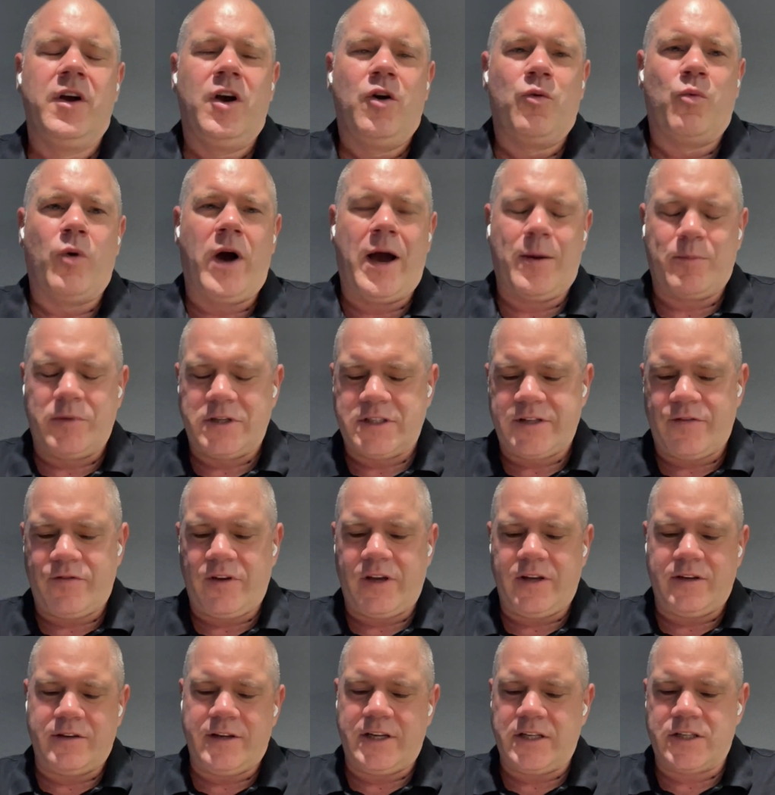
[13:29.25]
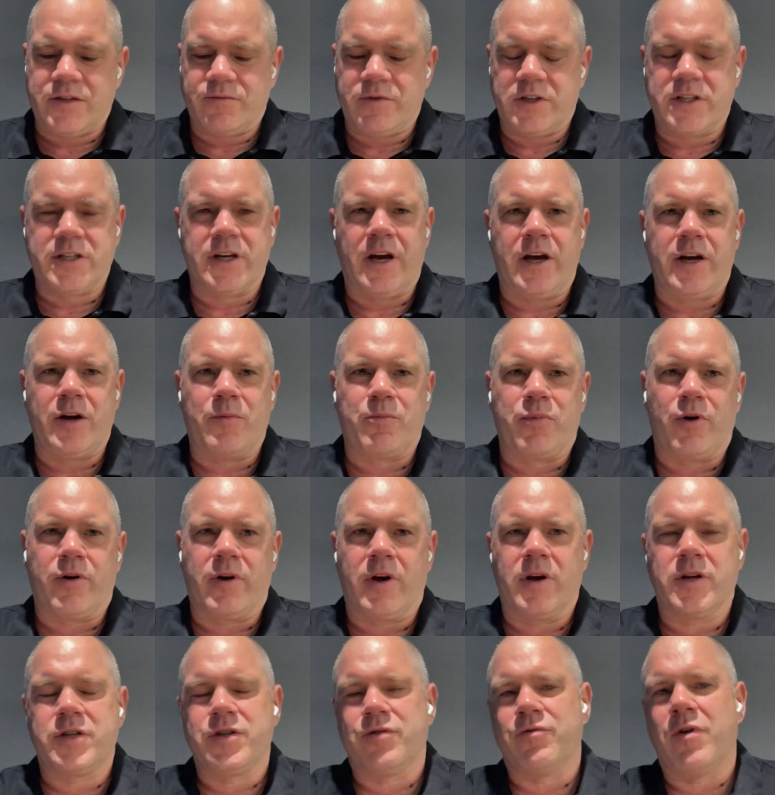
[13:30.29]
what happens if you need to return a
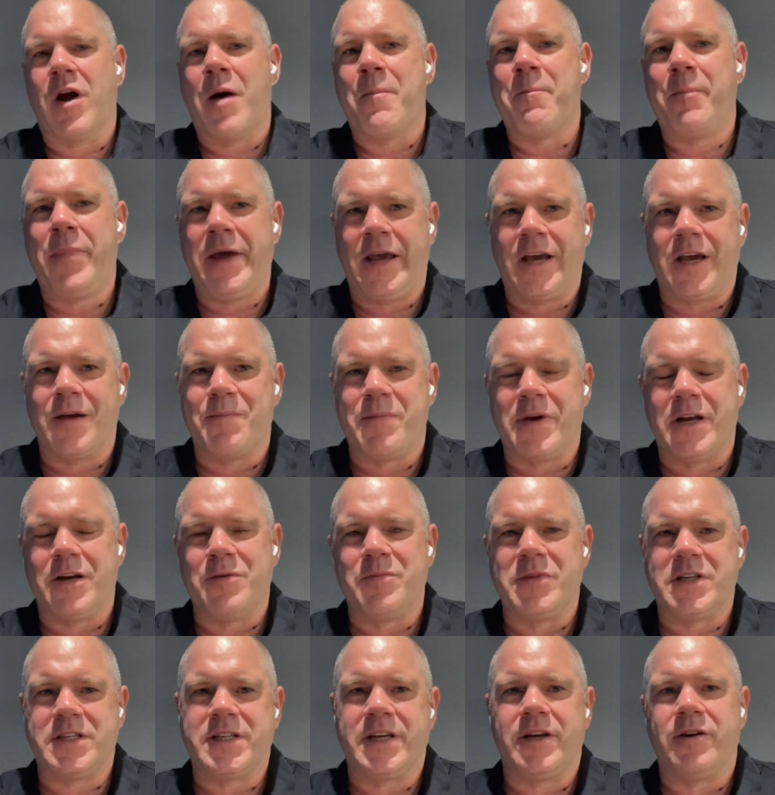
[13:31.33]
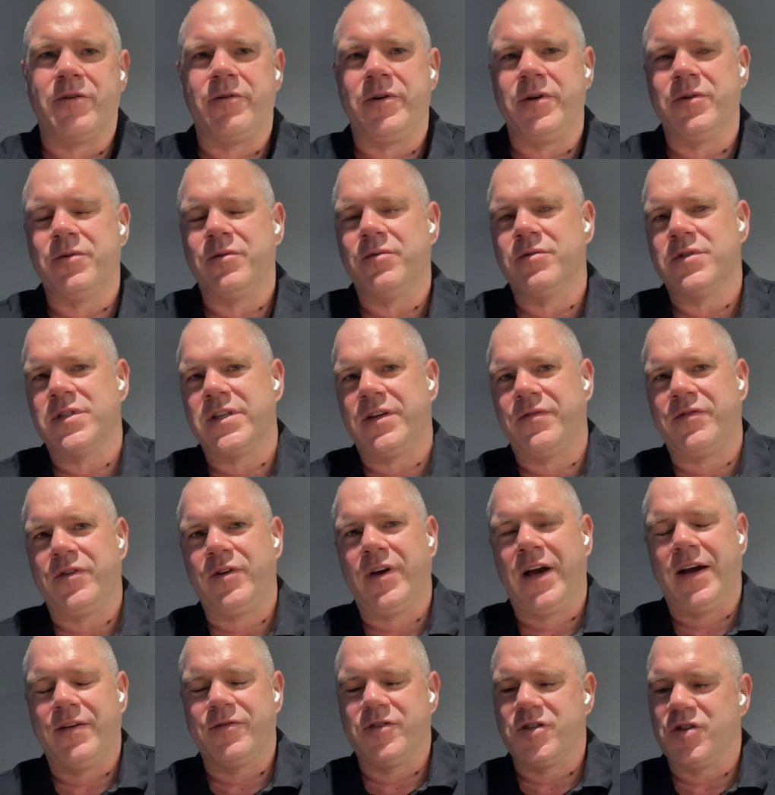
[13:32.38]
product or unpick a bill of materials, if you
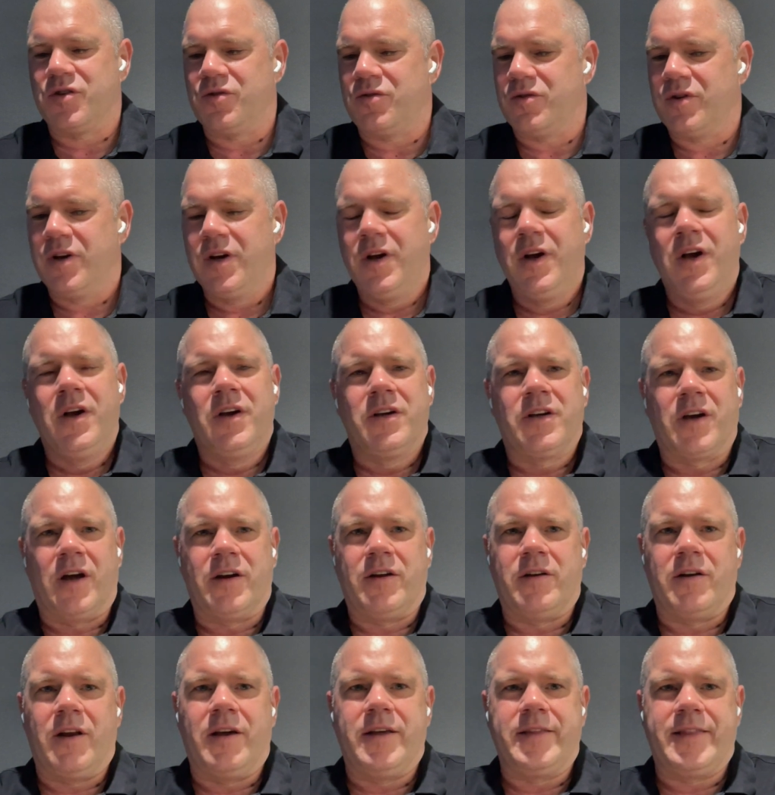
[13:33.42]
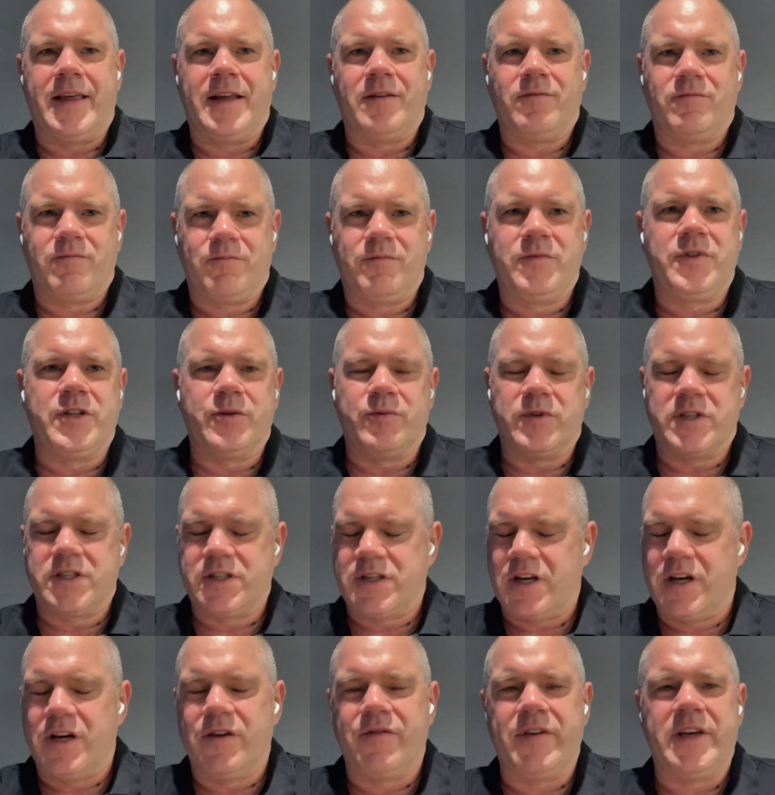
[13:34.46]
have to kind of like then do a
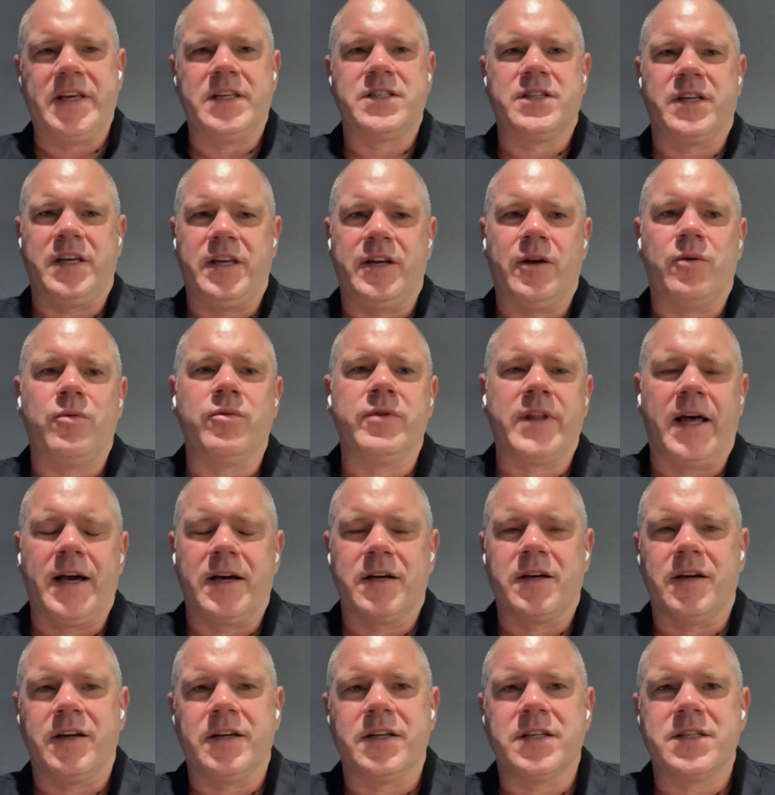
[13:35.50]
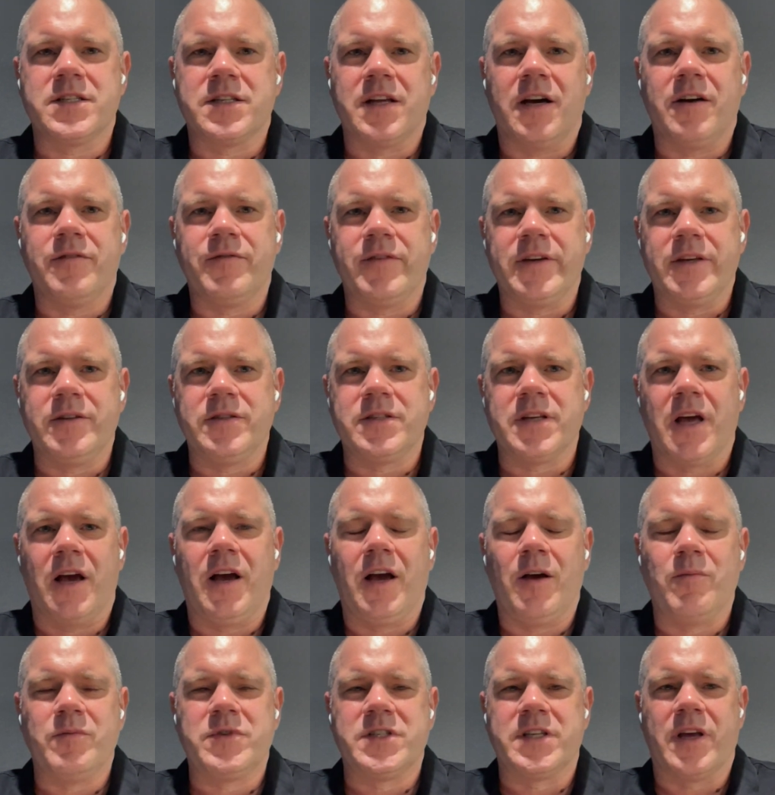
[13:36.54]
service, all that kind of stuff. It's
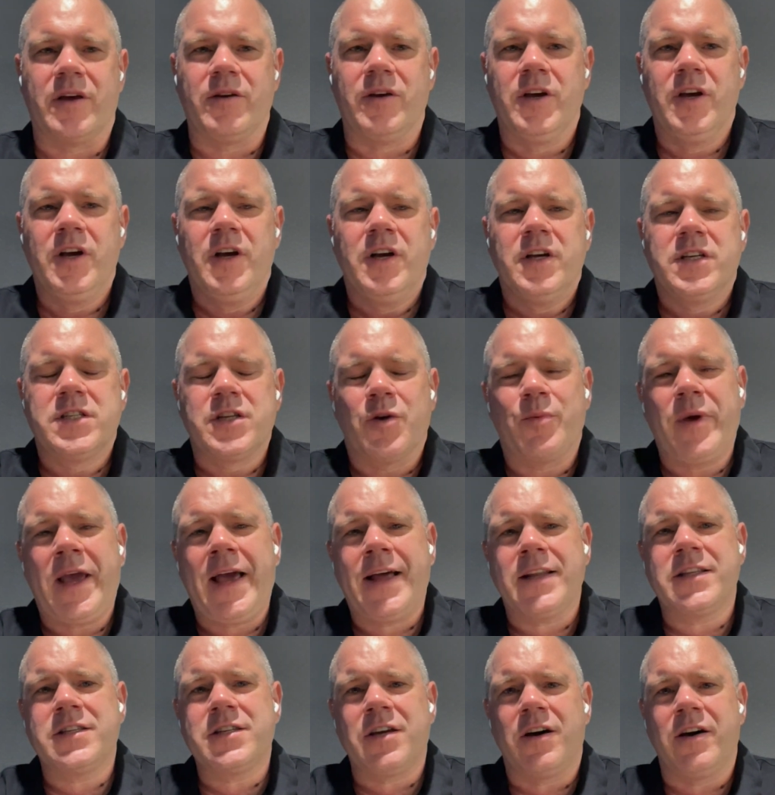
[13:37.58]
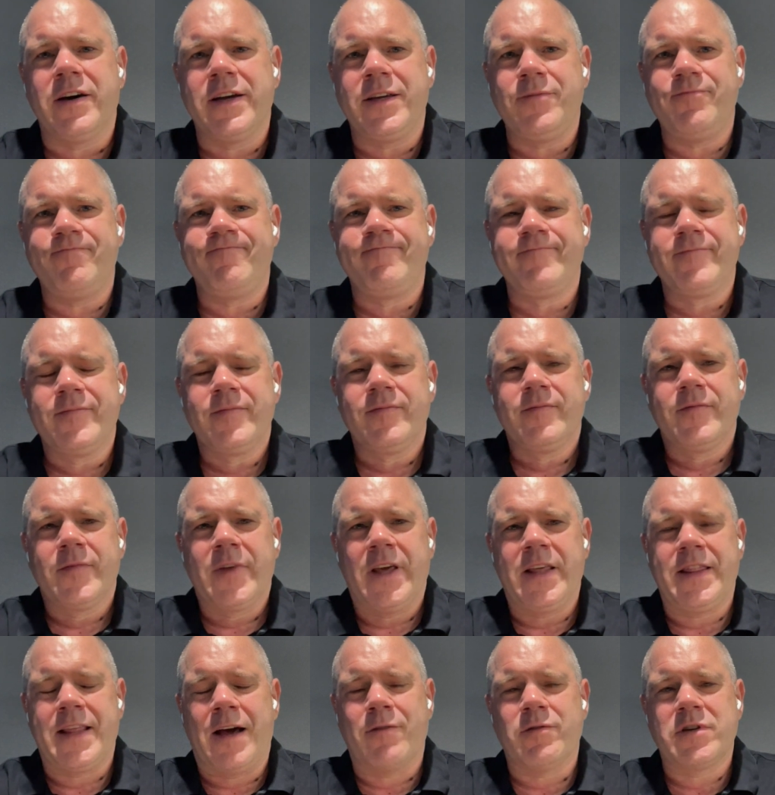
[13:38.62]
so we had time
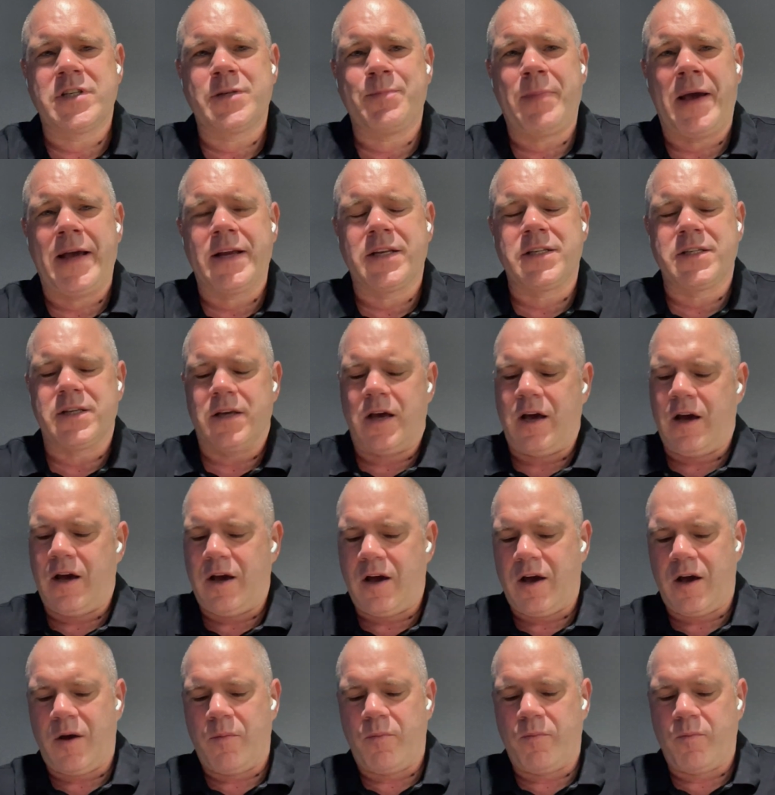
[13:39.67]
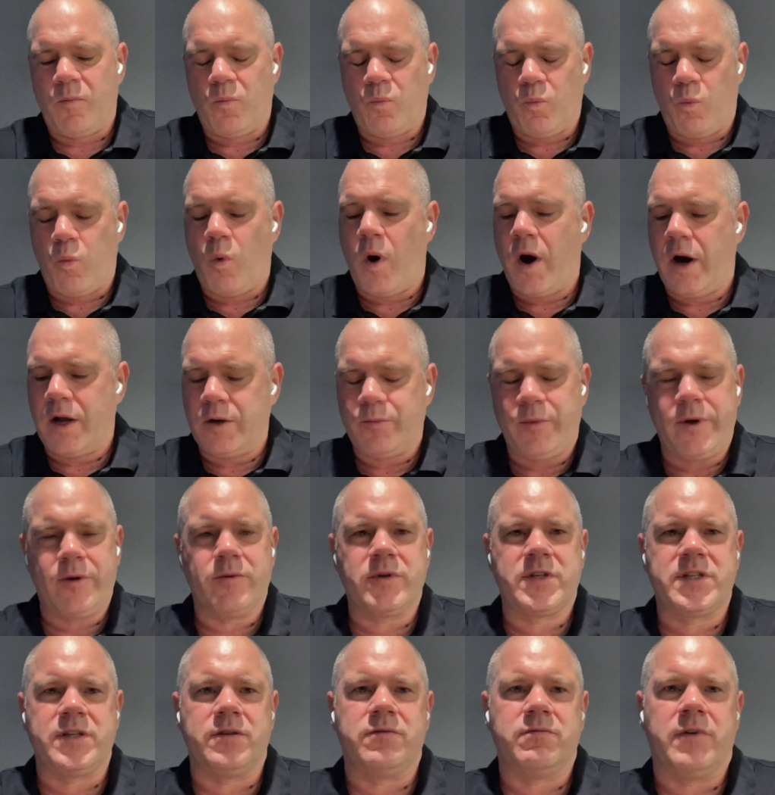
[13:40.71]
in that respect, while we were
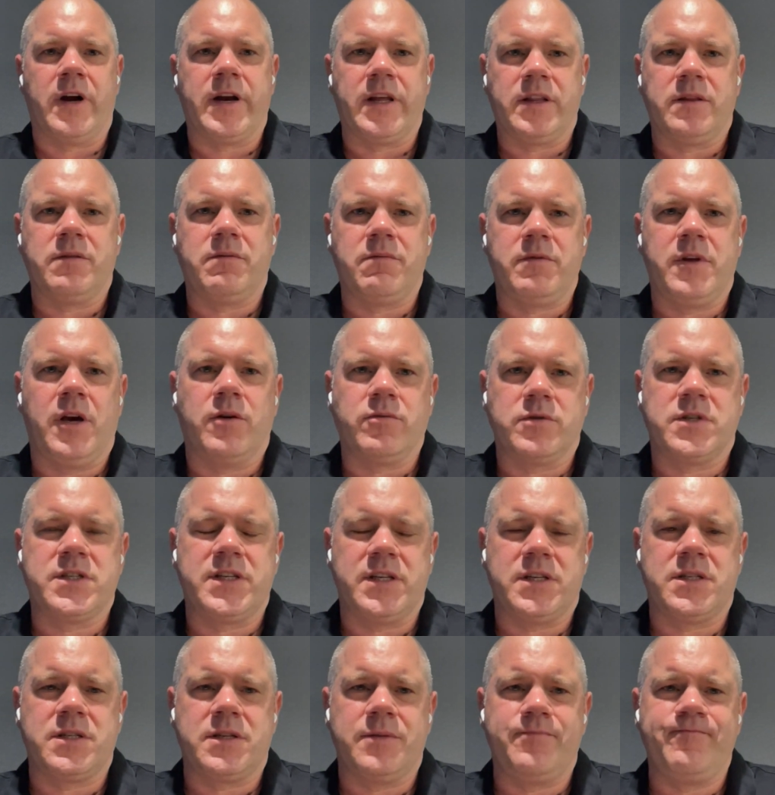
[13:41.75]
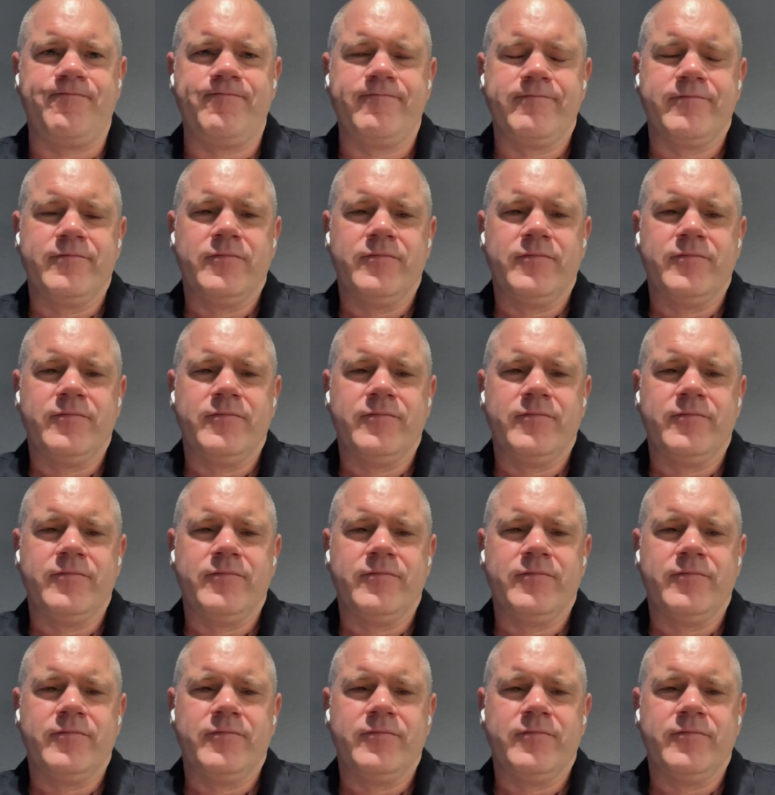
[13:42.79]
still running the old system.